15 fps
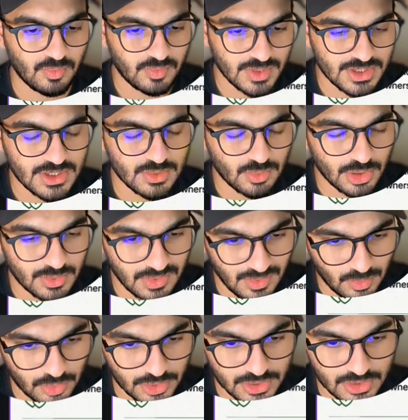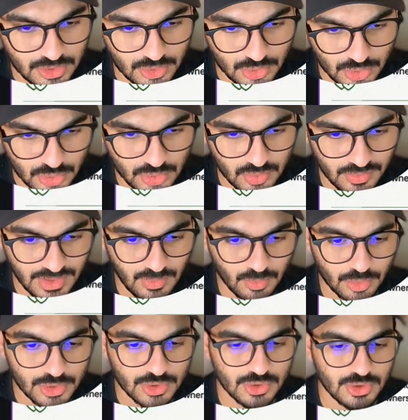This is what we want to do. We
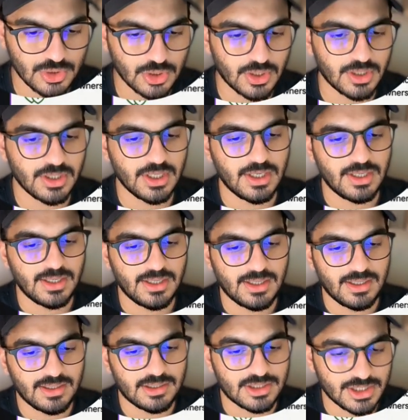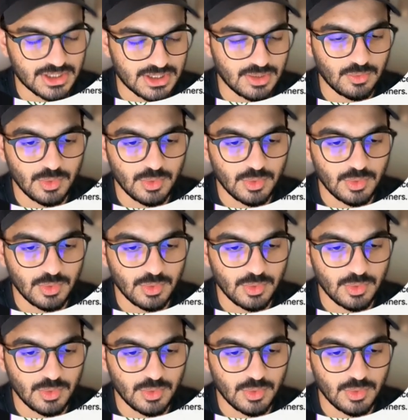want to look trusted.